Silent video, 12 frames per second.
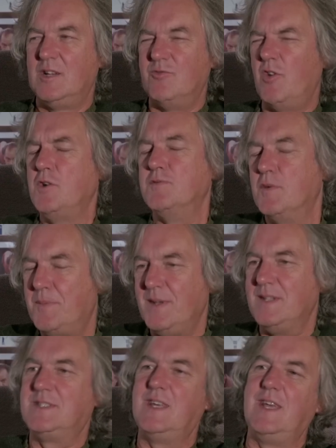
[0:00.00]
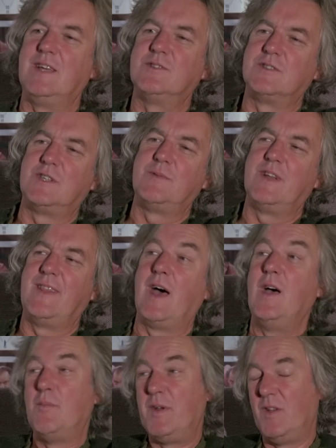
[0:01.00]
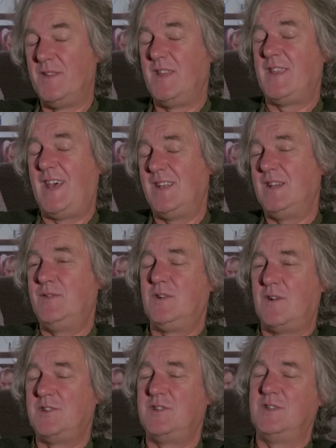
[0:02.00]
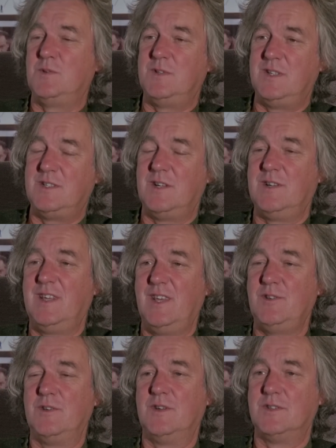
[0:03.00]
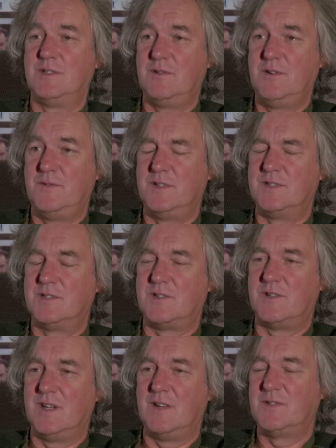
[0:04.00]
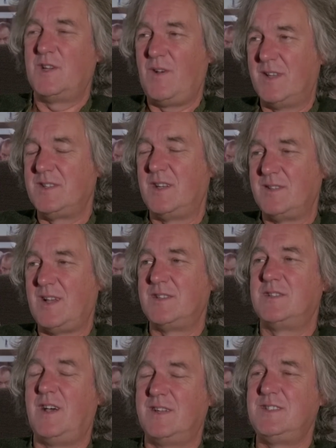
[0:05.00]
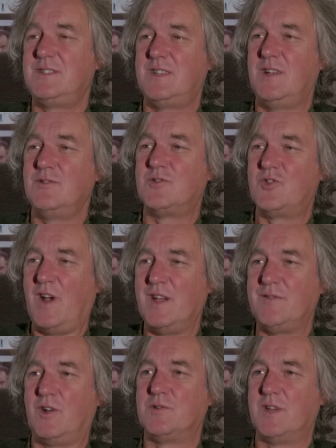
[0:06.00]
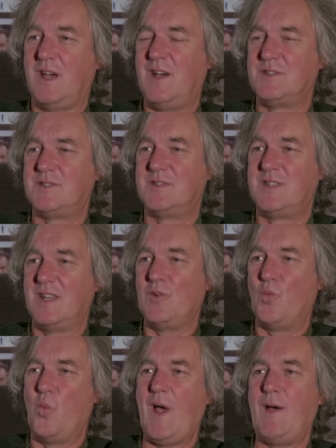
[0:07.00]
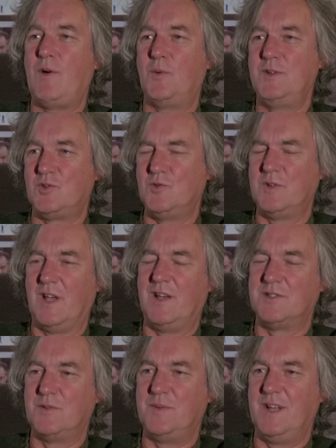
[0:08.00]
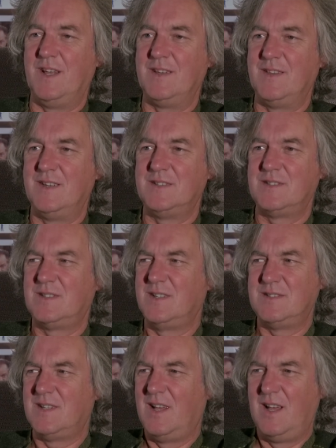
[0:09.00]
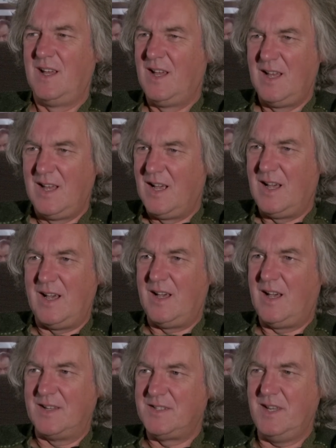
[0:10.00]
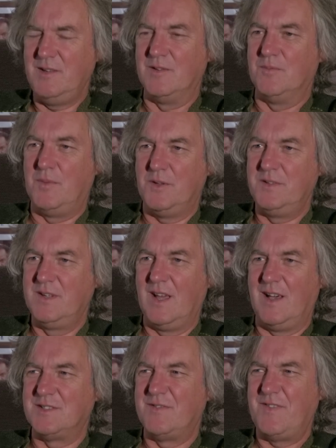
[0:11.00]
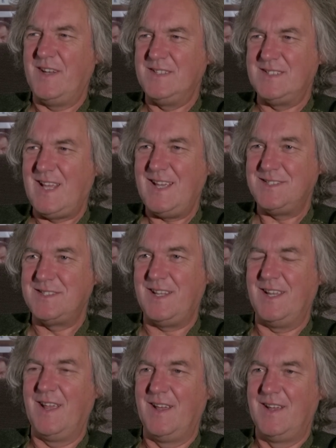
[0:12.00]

Rover P6 or something like that. But on the other hand, if you crash it into a ditch, it'll kill you because the roof isn't strong enough. So I just don't drive old cars and think, wow, I wish all cars could be like this, because I don't. Modern cars are fantastic.